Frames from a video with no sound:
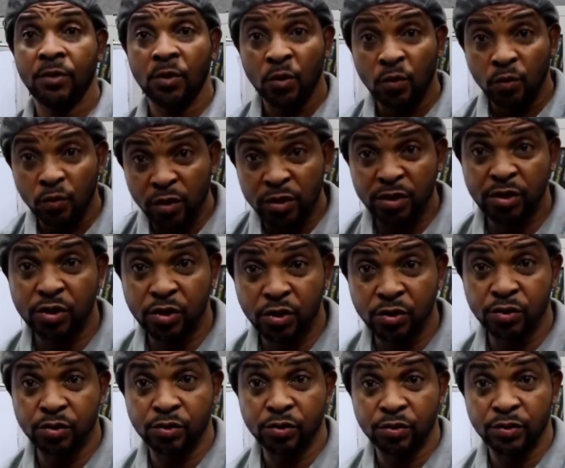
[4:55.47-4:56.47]
Once
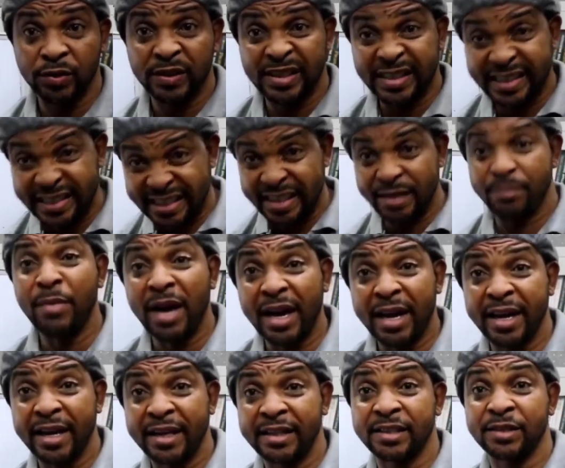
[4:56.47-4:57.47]
you see
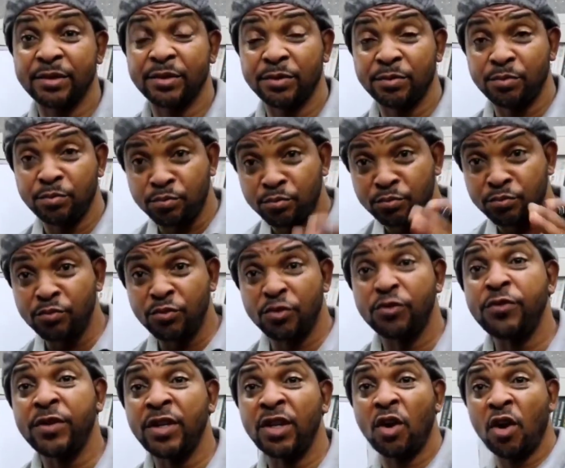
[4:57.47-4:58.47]
market
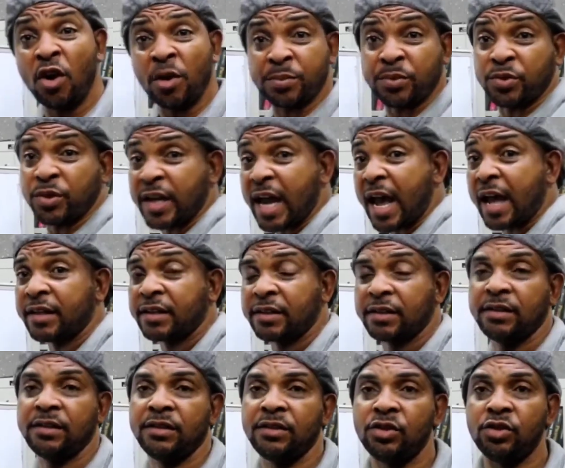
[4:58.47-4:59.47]
moving up to
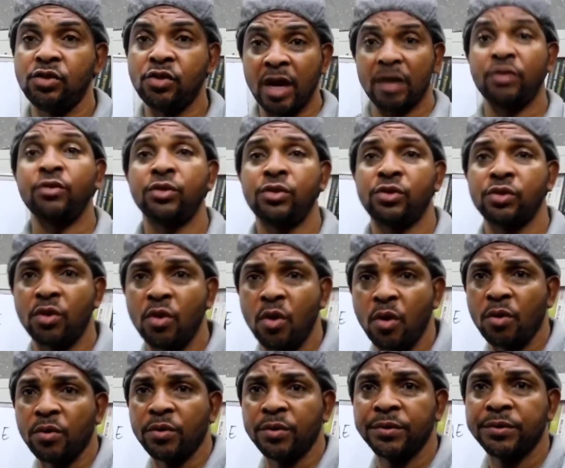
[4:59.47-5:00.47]
that, you are good to
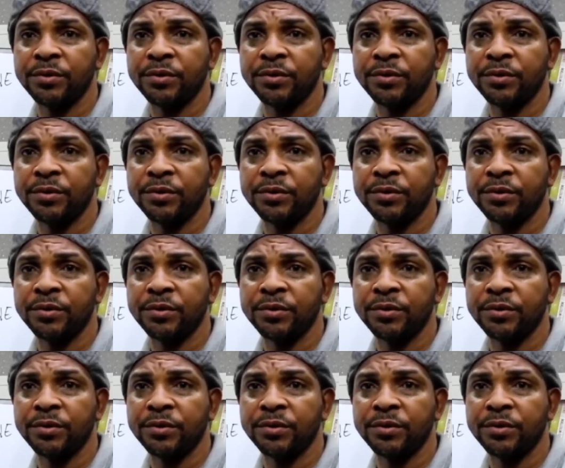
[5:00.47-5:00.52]
go.